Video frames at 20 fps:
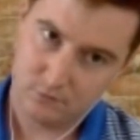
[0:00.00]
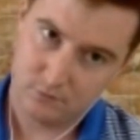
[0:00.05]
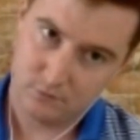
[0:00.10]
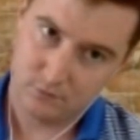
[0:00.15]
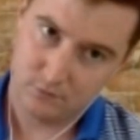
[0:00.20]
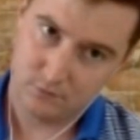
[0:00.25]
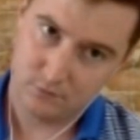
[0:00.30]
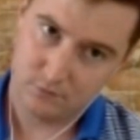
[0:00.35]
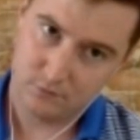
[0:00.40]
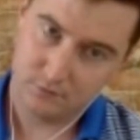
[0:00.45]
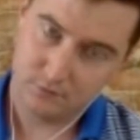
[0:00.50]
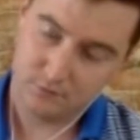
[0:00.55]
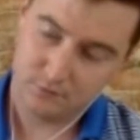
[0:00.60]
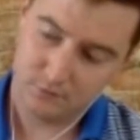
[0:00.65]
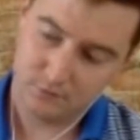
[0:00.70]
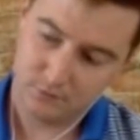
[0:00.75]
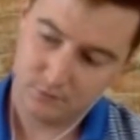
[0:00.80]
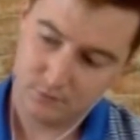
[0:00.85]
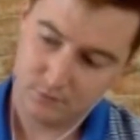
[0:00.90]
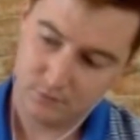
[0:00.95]

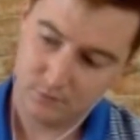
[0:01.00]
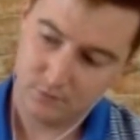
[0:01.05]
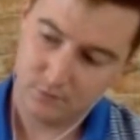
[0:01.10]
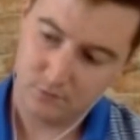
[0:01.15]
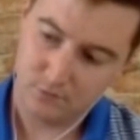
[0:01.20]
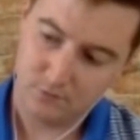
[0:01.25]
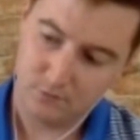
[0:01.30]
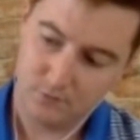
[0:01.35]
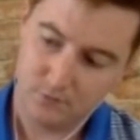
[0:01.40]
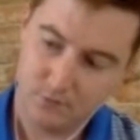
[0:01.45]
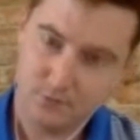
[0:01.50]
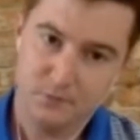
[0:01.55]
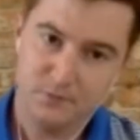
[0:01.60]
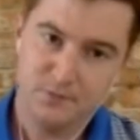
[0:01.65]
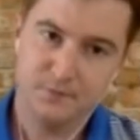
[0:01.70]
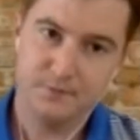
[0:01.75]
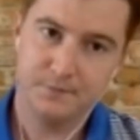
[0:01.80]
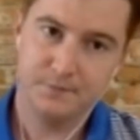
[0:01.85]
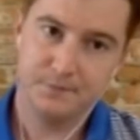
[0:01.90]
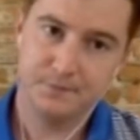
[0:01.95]

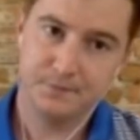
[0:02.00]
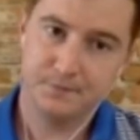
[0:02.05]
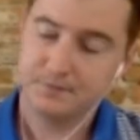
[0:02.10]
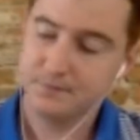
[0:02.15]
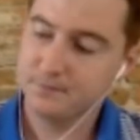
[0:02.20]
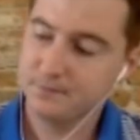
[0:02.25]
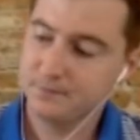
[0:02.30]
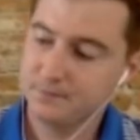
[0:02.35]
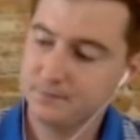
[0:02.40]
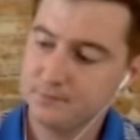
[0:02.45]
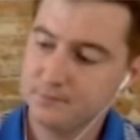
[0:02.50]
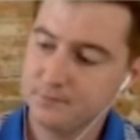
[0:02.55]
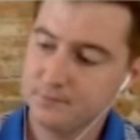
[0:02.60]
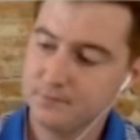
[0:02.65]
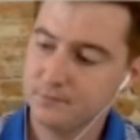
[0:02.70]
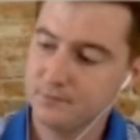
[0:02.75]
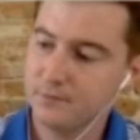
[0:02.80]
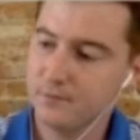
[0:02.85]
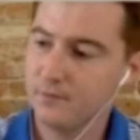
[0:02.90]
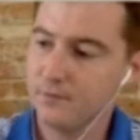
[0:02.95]

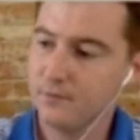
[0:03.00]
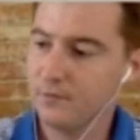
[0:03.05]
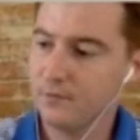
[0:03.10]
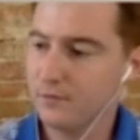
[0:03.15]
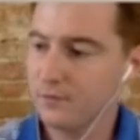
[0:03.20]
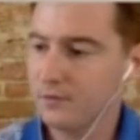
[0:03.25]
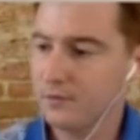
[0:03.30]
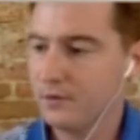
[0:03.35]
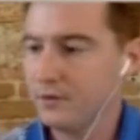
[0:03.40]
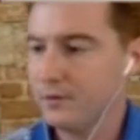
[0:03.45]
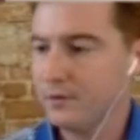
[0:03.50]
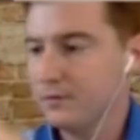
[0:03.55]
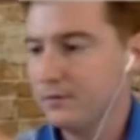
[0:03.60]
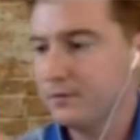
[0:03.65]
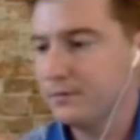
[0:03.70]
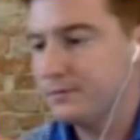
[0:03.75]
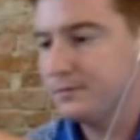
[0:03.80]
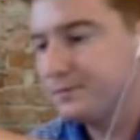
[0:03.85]
No words are spoken by the person on screen.